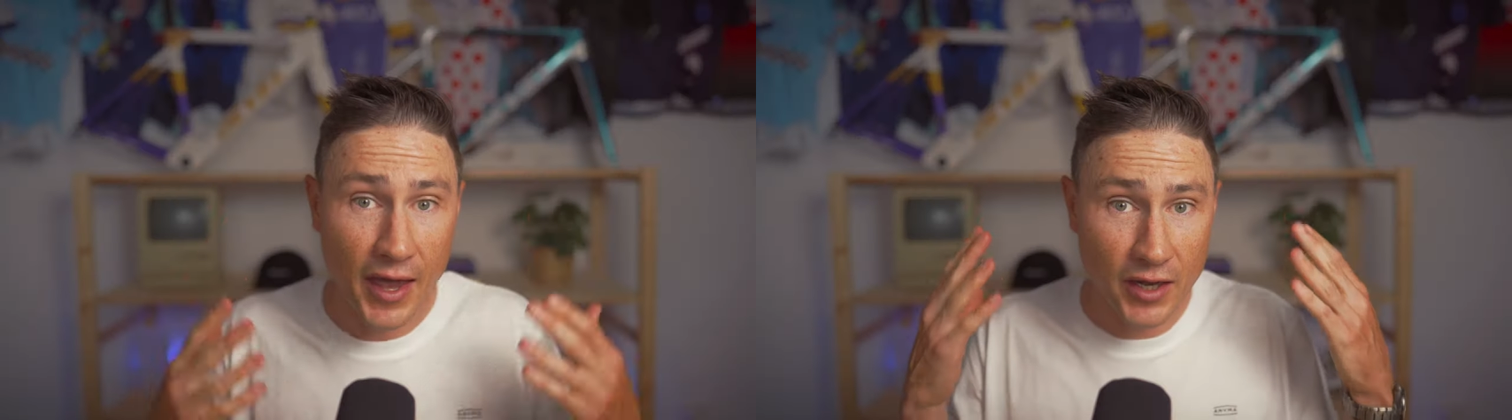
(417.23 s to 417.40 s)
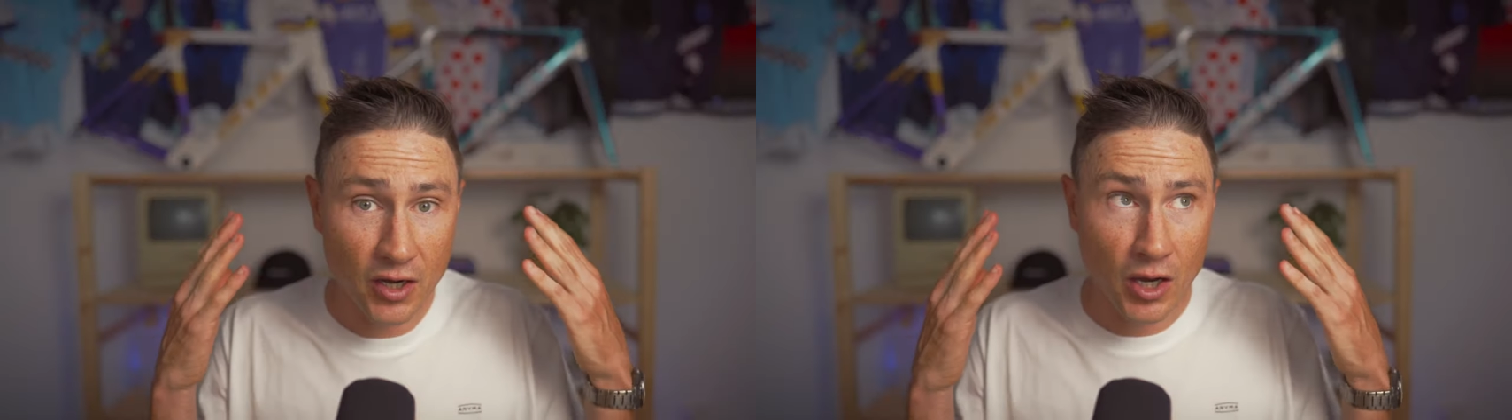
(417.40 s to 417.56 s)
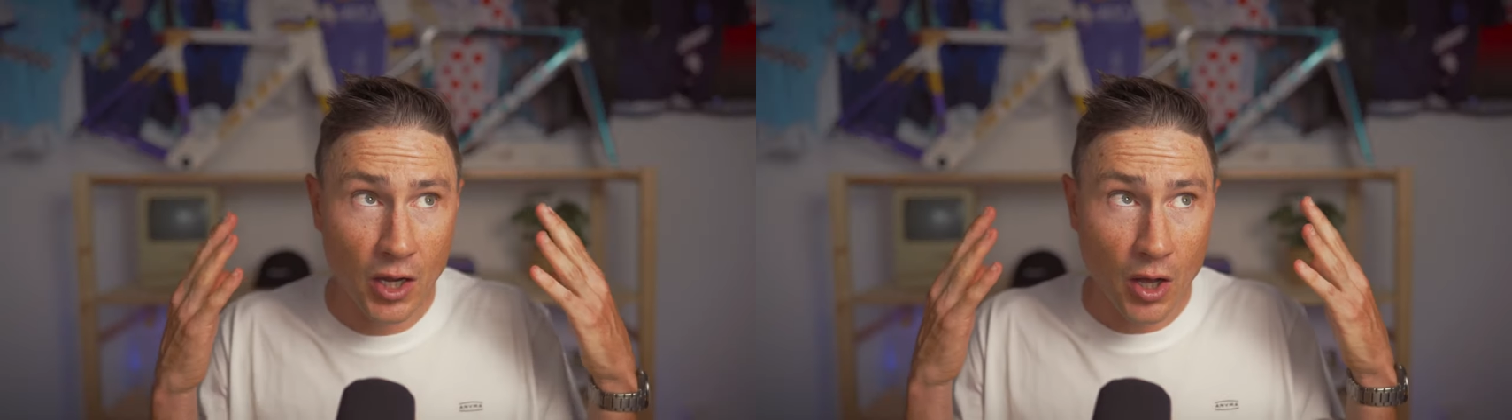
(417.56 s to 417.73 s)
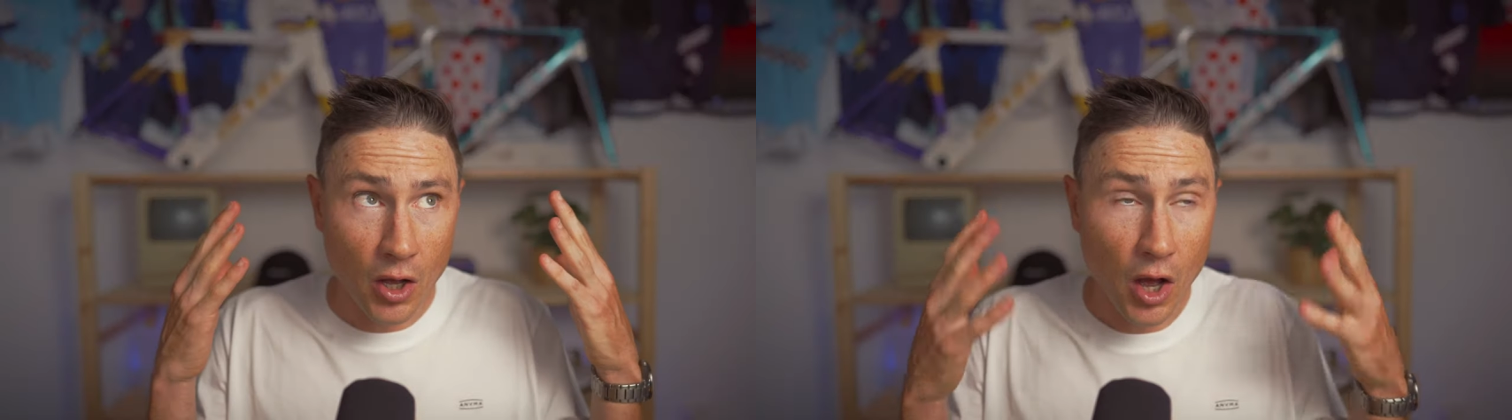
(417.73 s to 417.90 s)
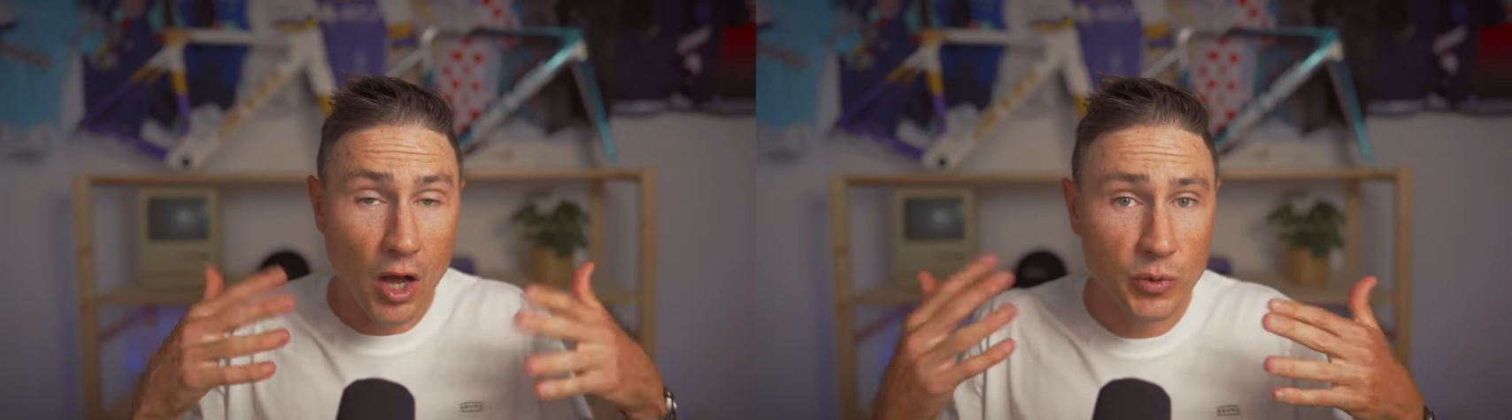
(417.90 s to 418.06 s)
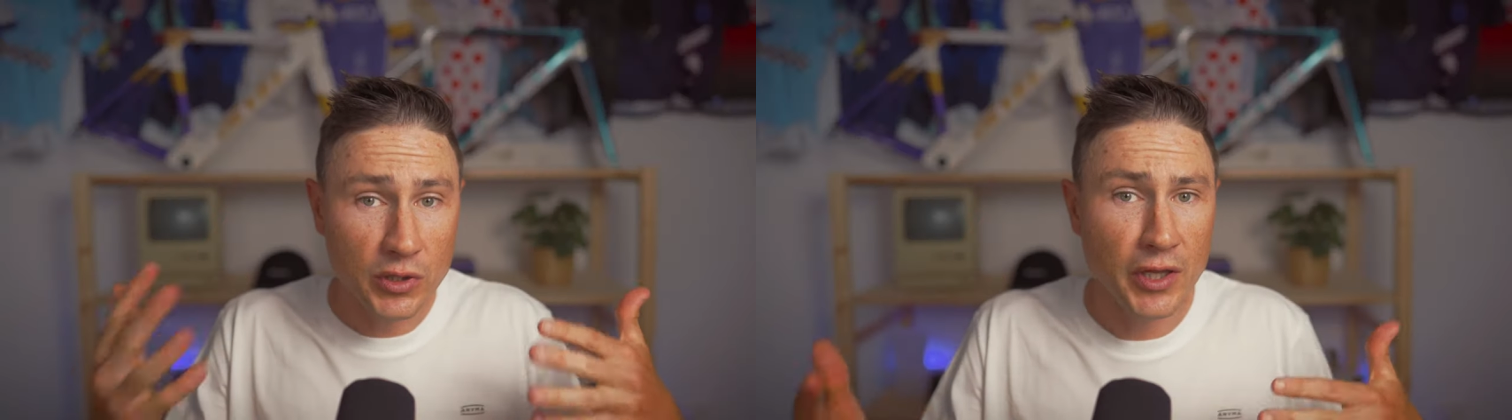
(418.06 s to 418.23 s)
And I
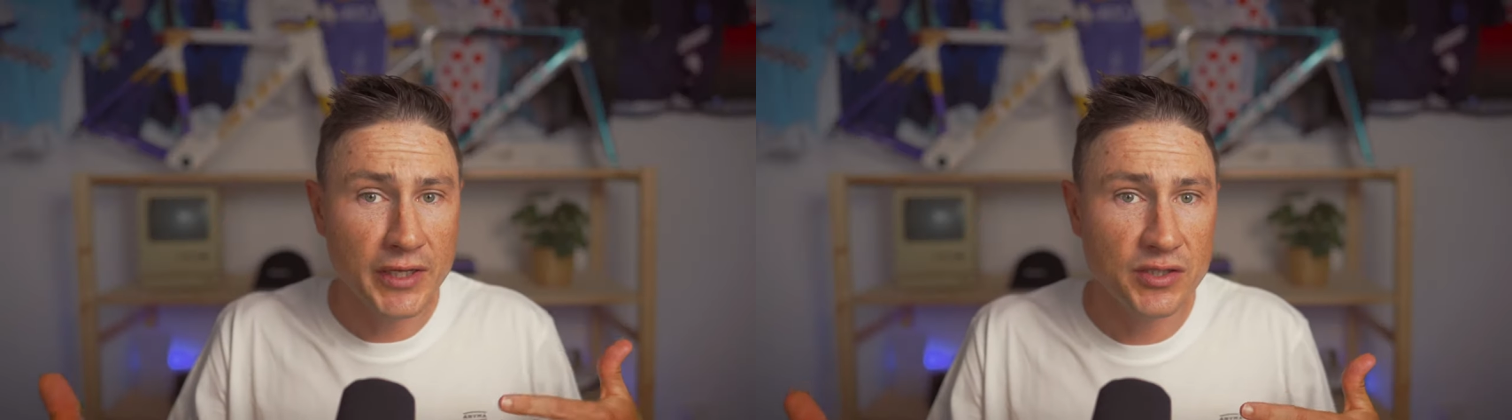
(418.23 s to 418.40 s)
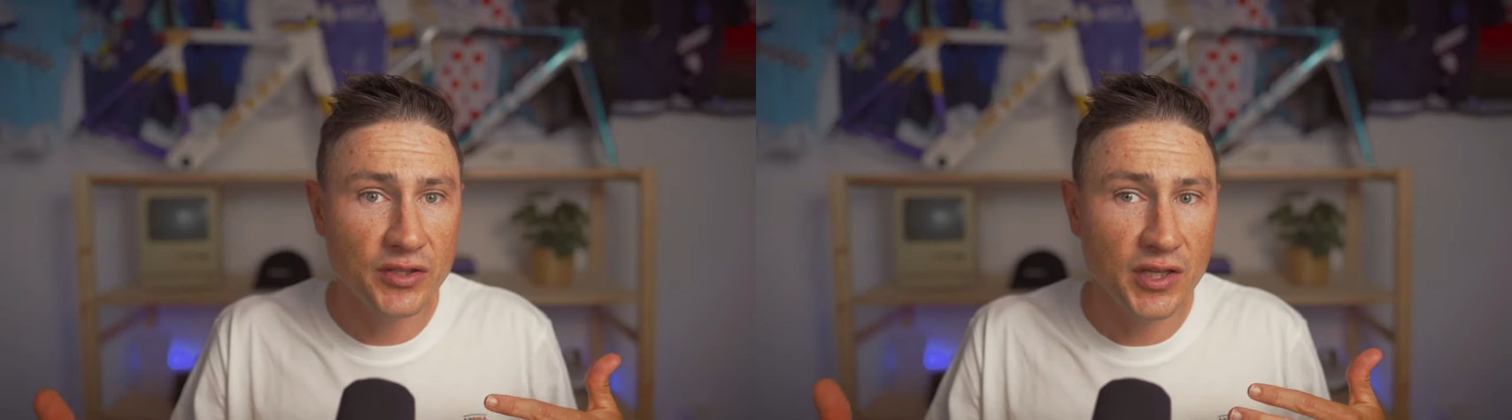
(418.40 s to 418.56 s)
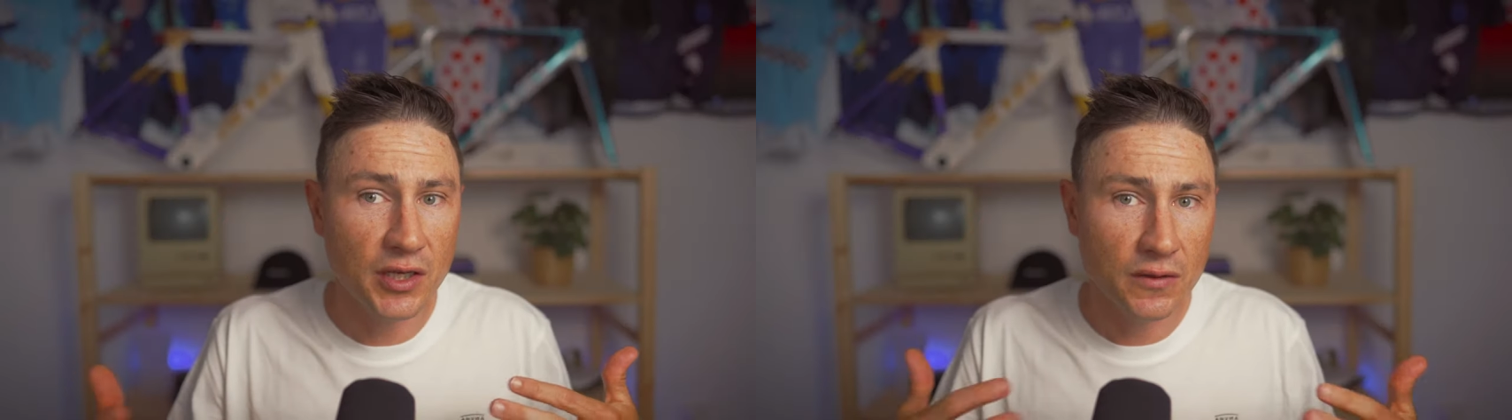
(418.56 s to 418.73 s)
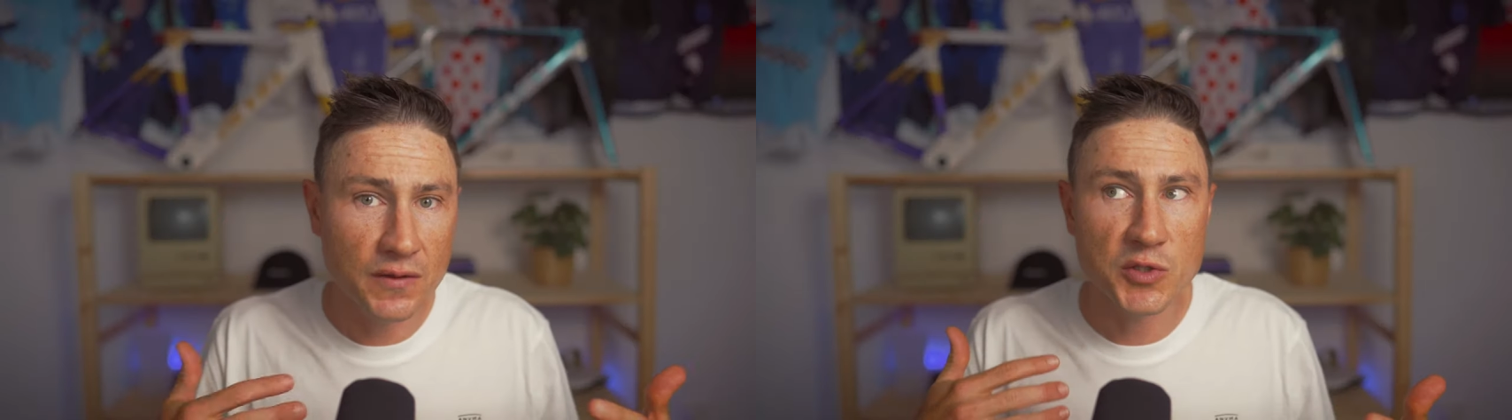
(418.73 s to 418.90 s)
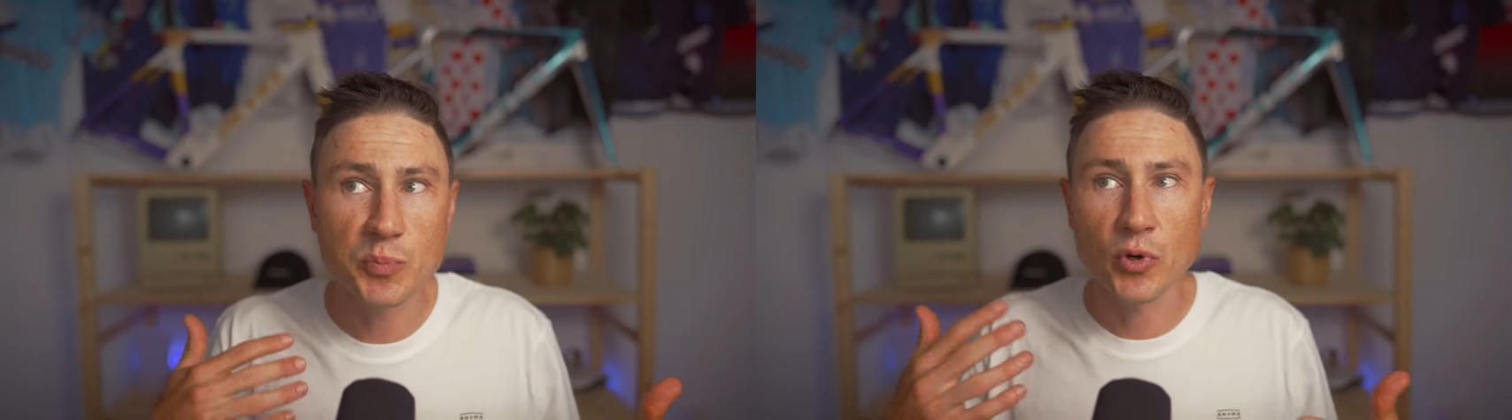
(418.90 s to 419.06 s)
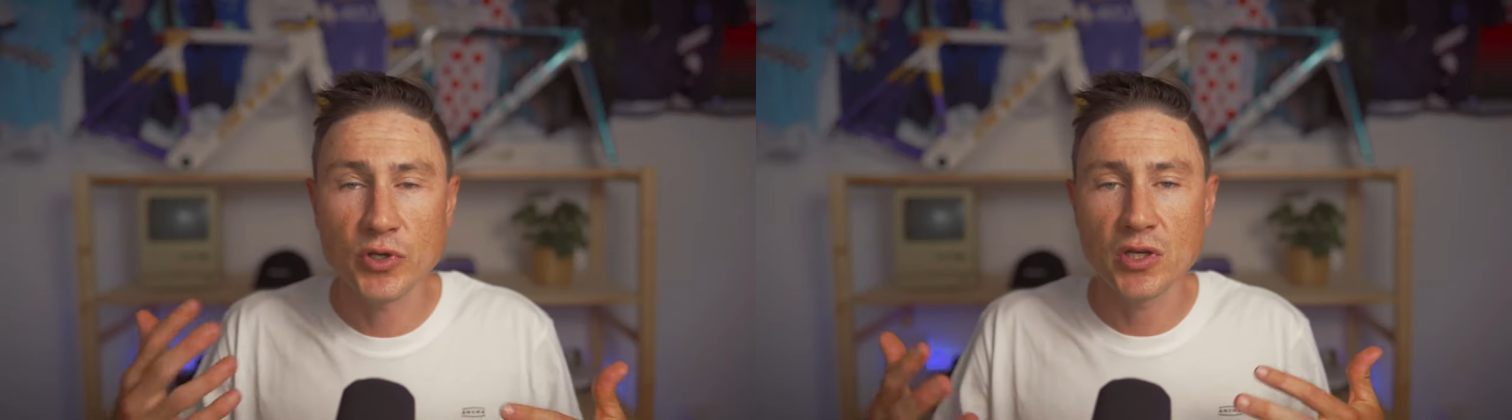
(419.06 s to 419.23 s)
would like to think at this
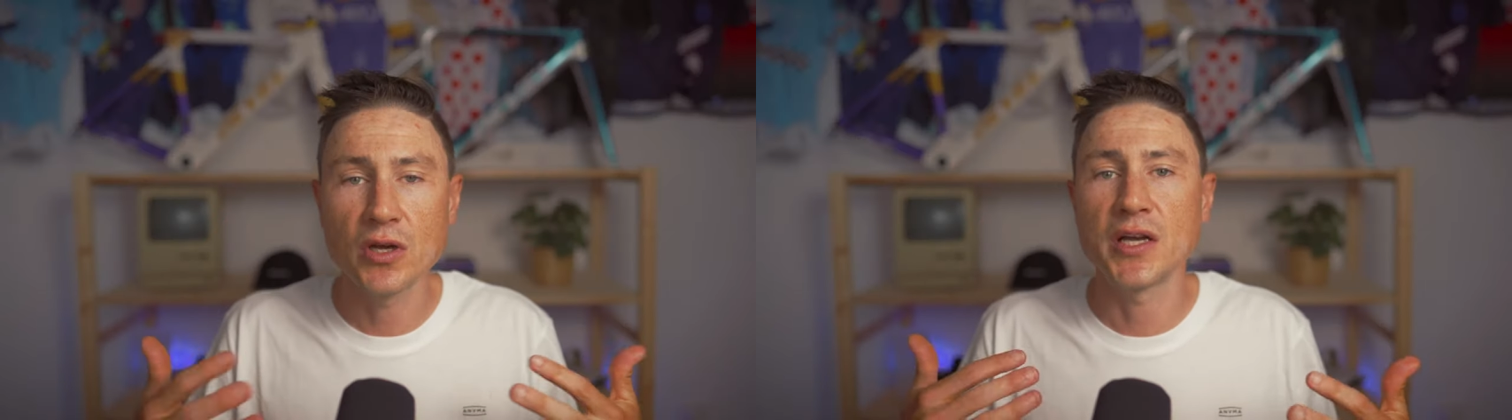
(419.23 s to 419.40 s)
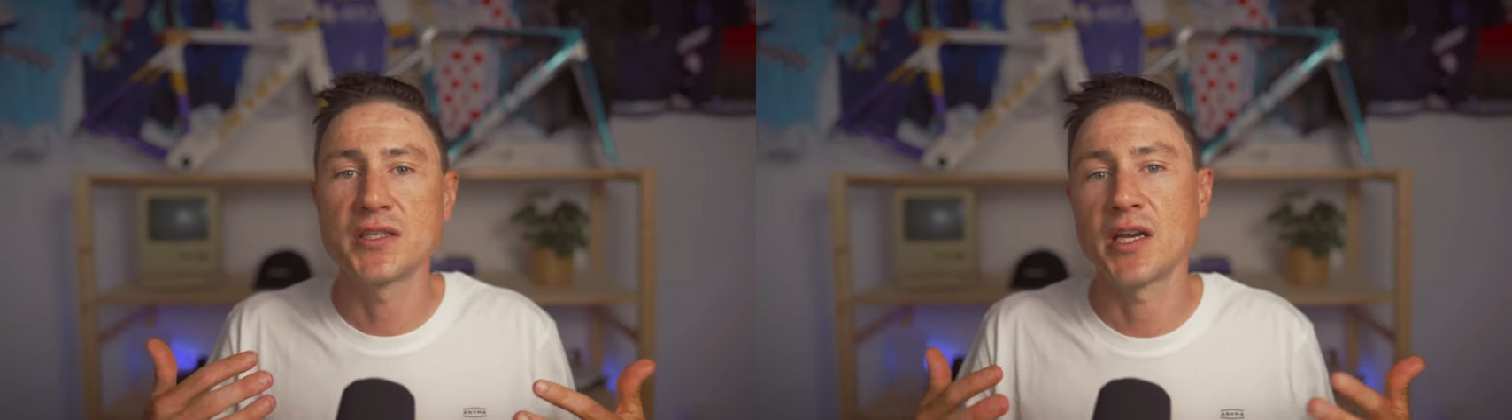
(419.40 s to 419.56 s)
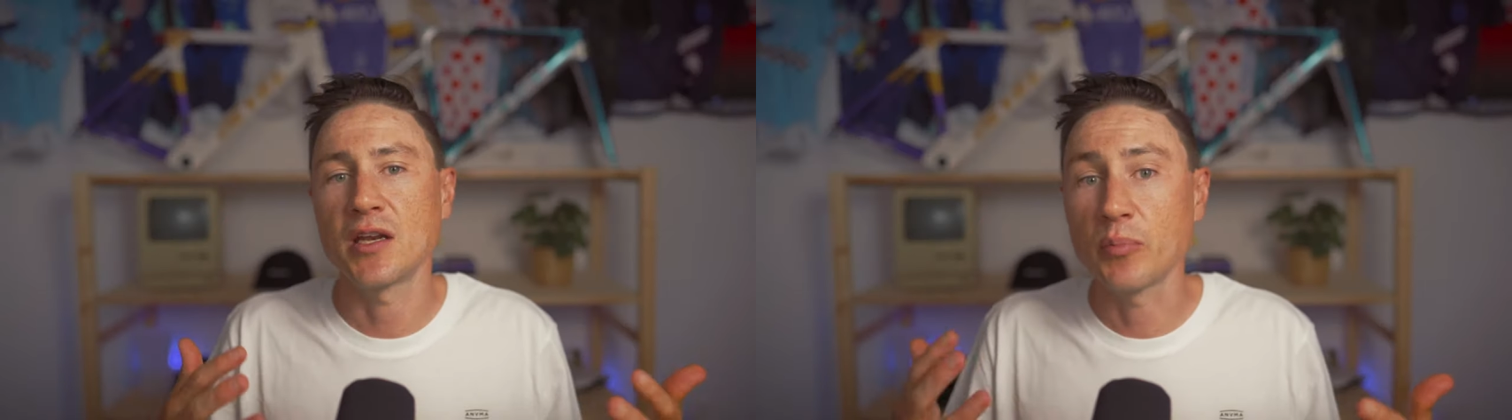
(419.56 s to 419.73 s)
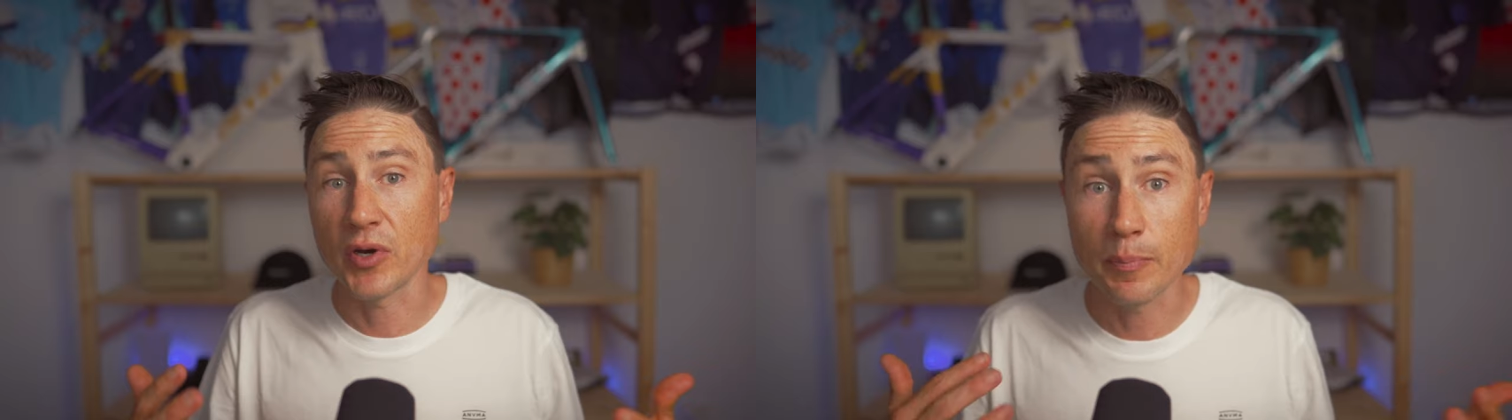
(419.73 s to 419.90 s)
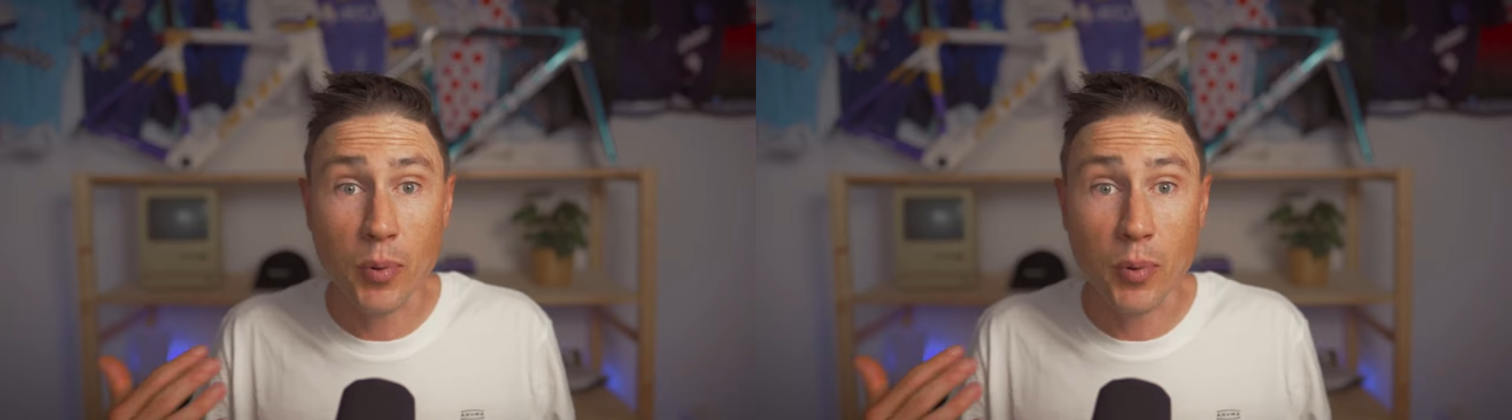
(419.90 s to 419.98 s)
point you guys are getting a pretty